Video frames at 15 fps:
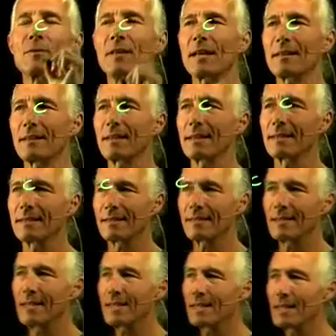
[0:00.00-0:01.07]
That thing
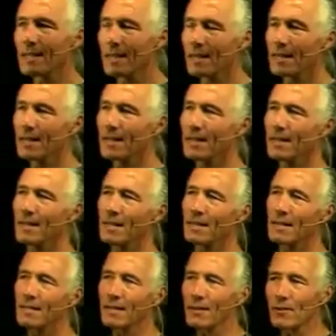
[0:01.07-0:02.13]
C
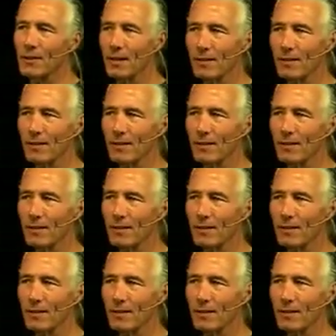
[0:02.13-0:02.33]
that you get